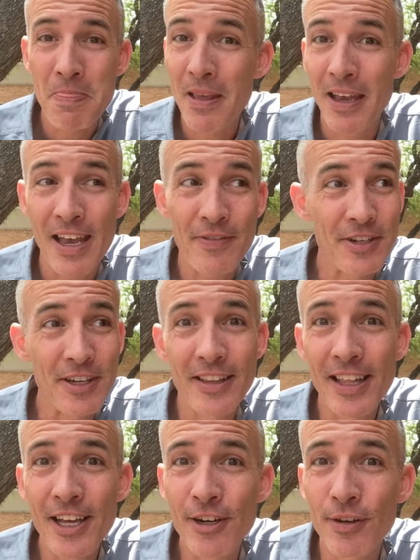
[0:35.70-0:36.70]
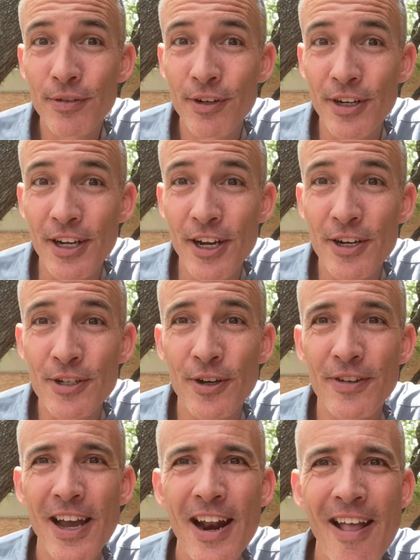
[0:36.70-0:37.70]
I haven't done that in over a year, so I'm
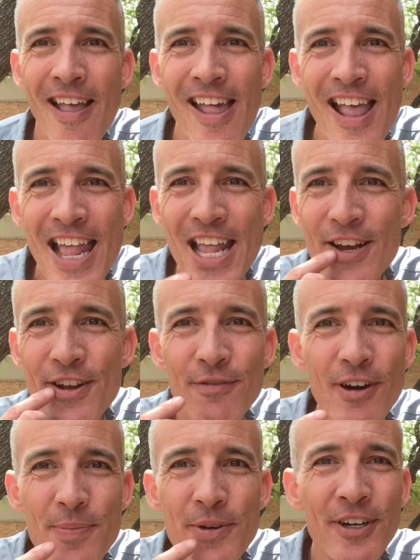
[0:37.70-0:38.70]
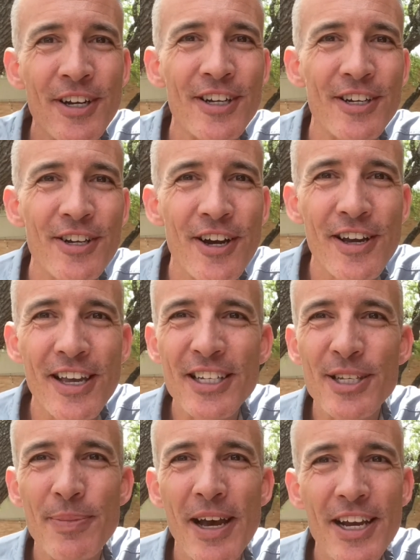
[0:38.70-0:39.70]
kind of you know, you rub your, your tongue against
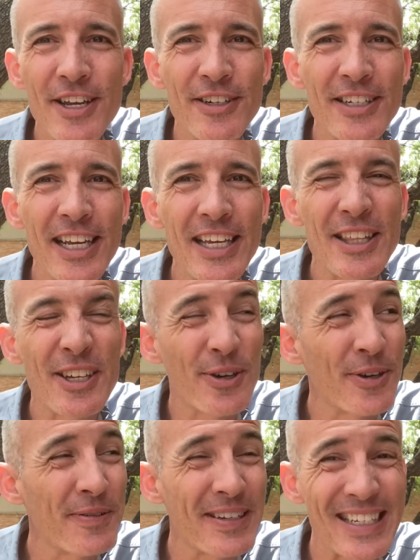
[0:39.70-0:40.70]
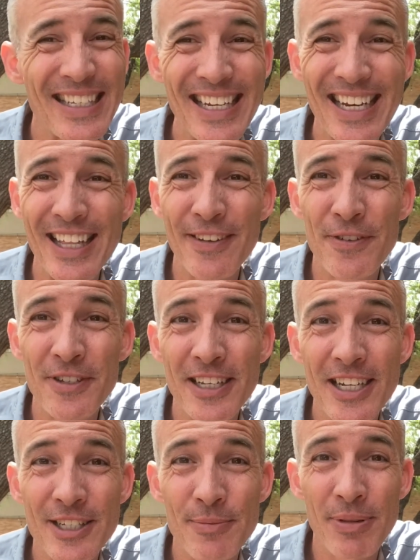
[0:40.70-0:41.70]
the back of your teeth and going, yeah, that feels
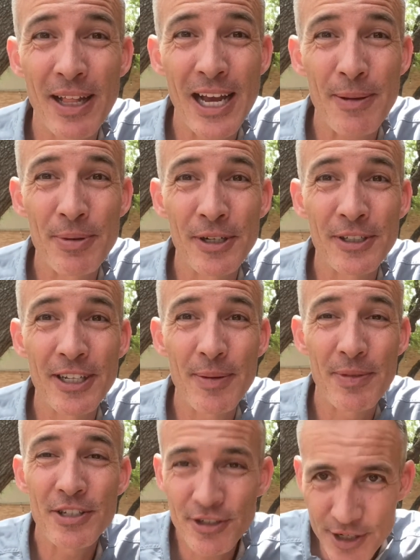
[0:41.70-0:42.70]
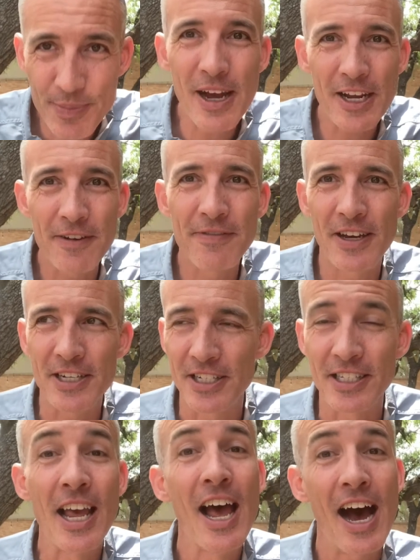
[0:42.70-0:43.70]
like some plaque buildup. These are just my
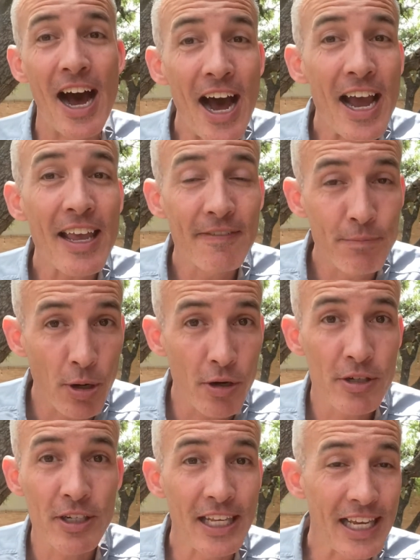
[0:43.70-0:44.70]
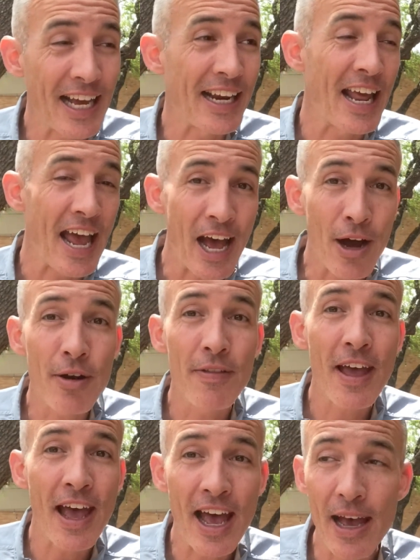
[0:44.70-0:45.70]
confessions. I have personally gotten out of the
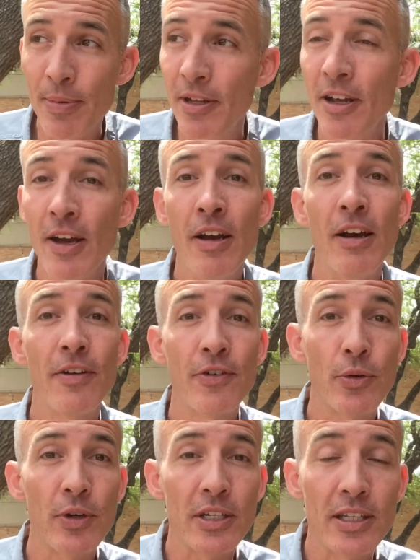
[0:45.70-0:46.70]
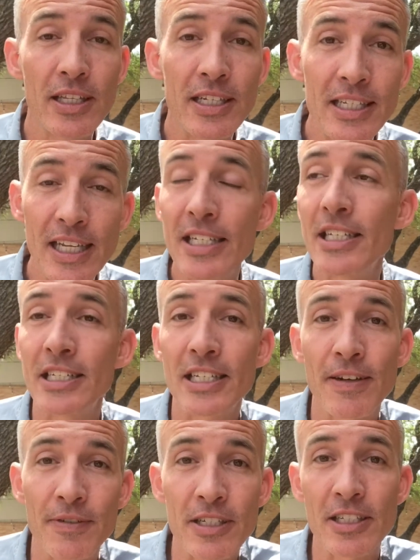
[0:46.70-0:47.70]
habit of going to the dentist
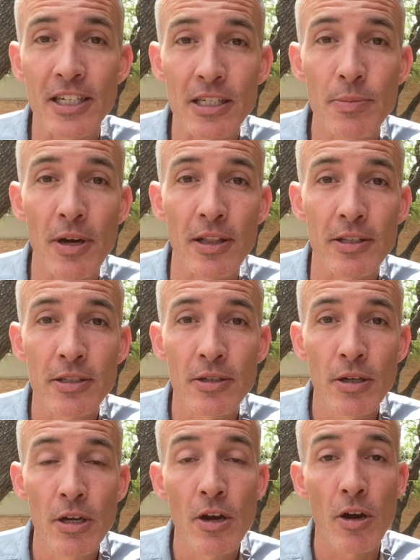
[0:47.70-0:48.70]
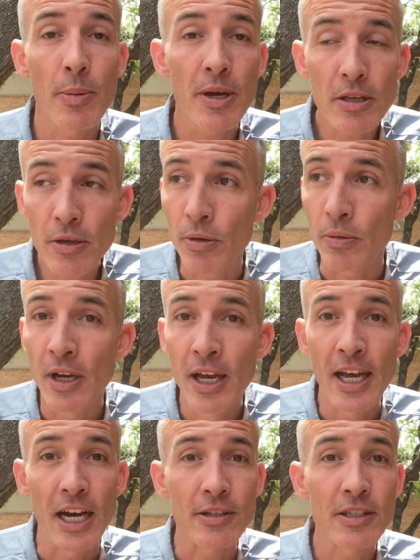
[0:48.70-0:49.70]
every six months. What about you?
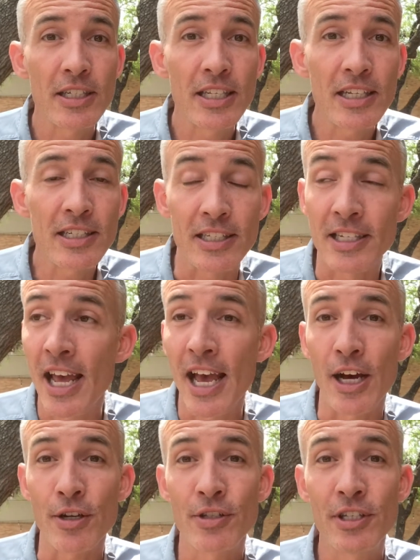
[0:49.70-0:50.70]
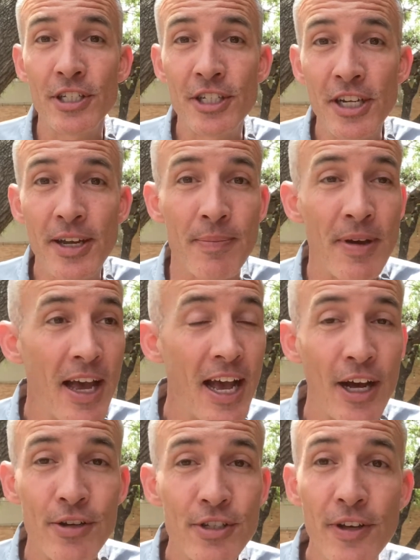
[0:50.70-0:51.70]
How's the dentist? How's the gym?
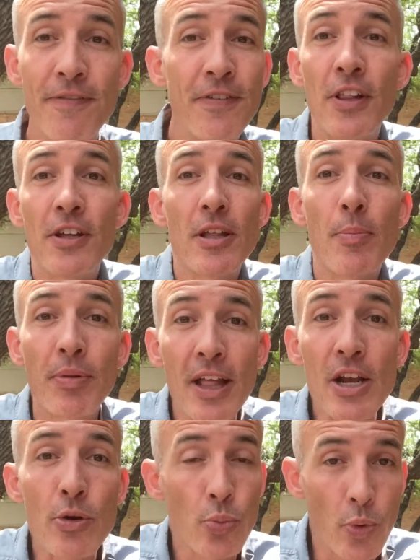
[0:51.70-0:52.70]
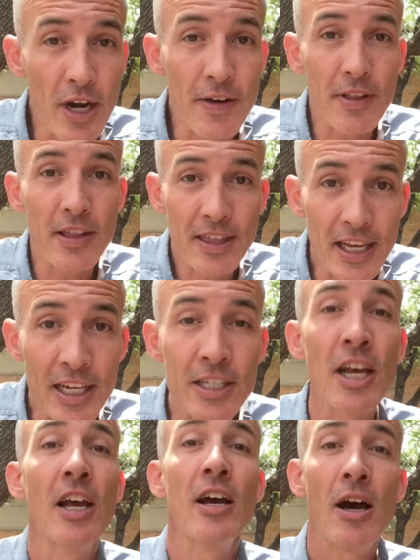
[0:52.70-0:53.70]
How's the fill in the blank with whatever the things
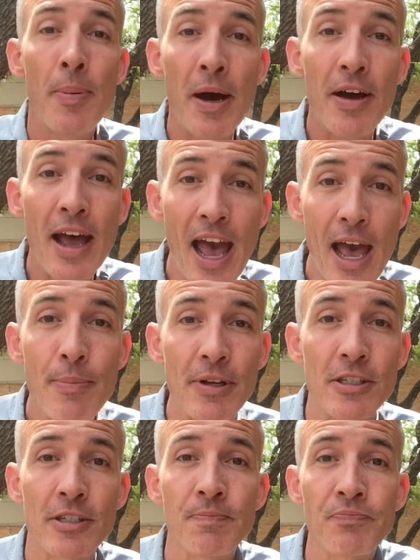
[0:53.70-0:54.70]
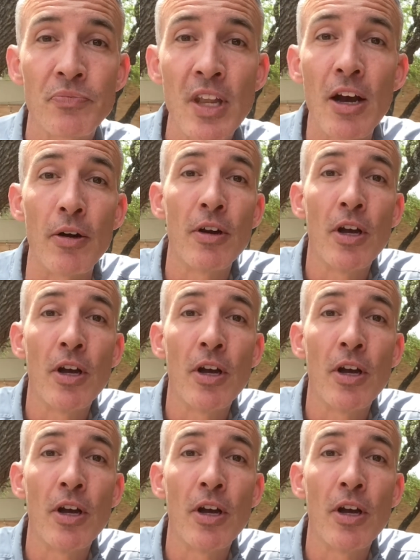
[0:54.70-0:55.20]
about habits? Now,